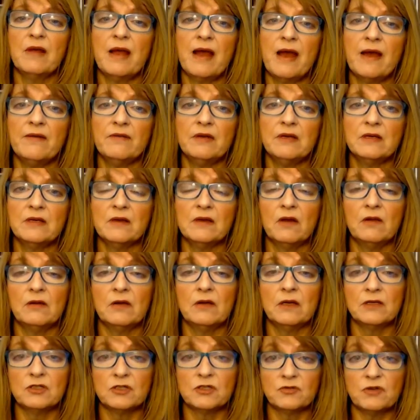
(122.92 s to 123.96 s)
having an
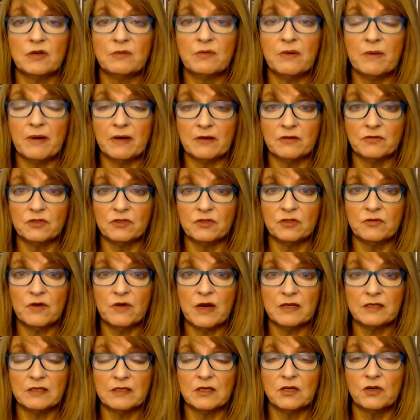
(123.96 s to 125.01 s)
extreme amount of
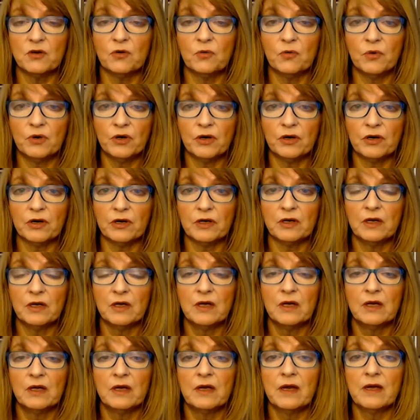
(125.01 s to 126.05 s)
stress in your work,
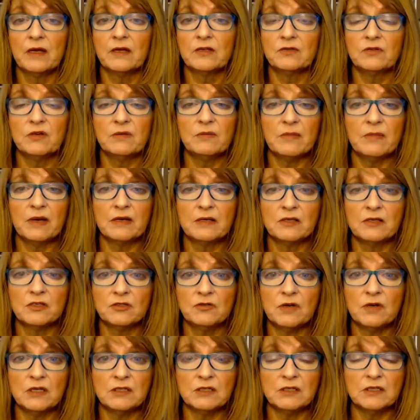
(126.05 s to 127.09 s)
extreme amount of
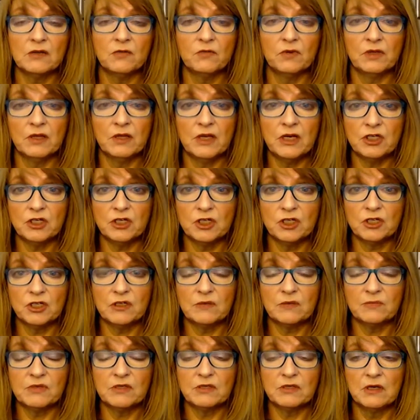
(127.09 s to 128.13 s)
stress in
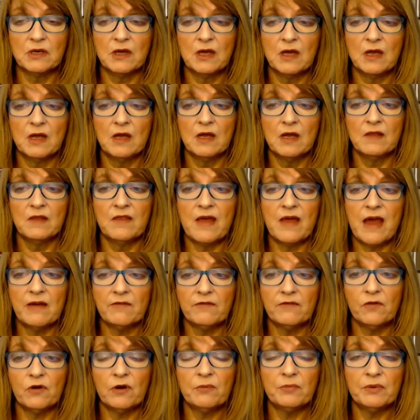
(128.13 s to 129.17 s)
relationships.
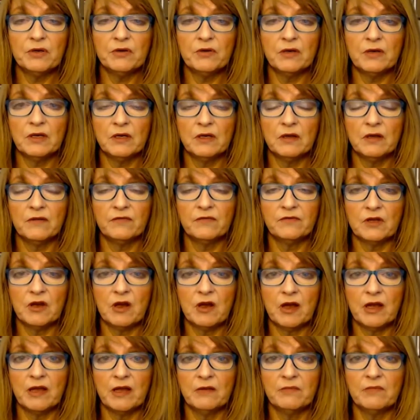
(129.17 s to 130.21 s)
That for a period of
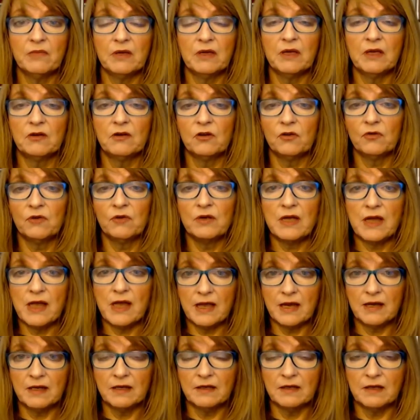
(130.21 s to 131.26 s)
time can
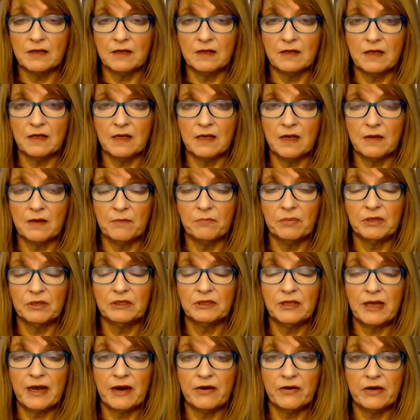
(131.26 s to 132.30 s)
create the
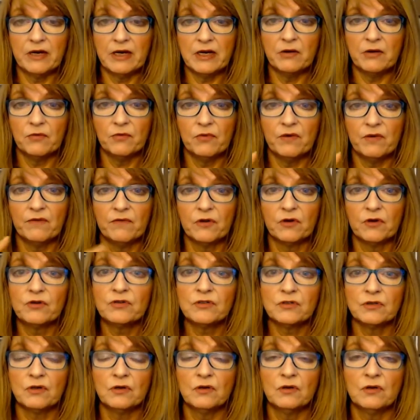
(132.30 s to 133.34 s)
polarity
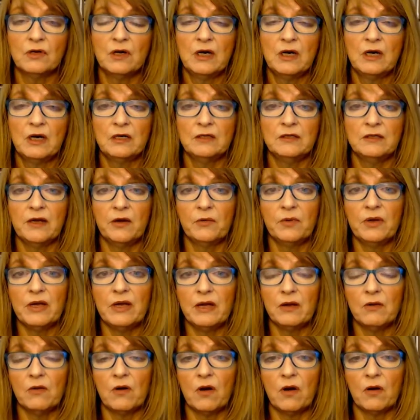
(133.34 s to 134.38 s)
reversal that
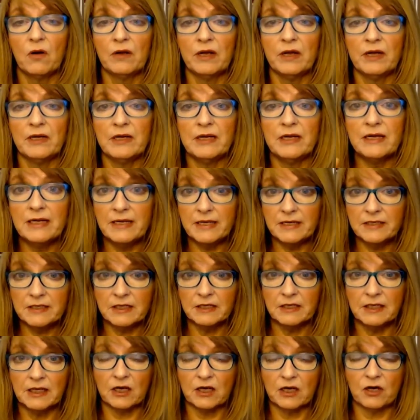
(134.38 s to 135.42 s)
we can
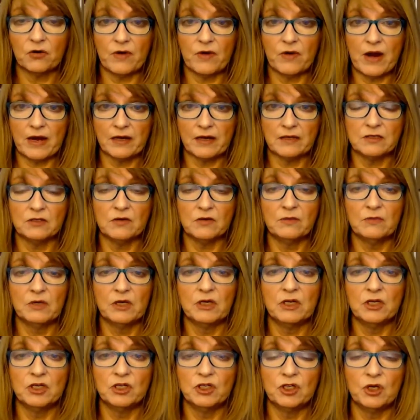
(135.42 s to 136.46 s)
easily correct. So I'm
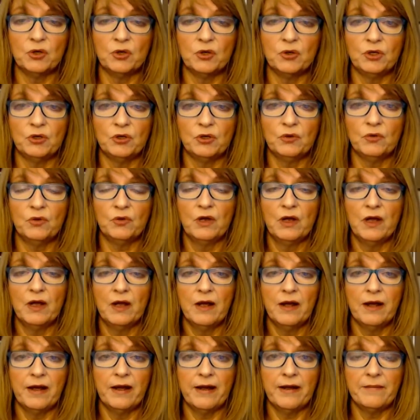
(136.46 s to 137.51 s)
going to show you
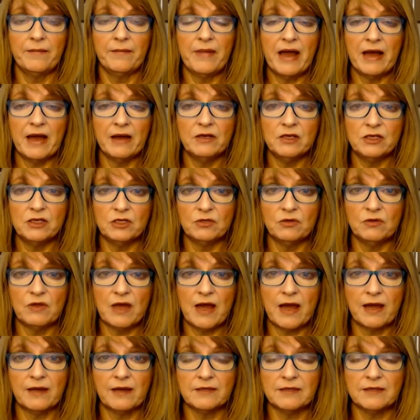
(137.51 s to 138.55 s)
how to do
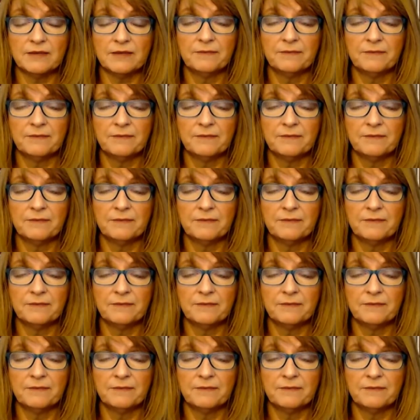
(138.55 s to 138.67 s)
that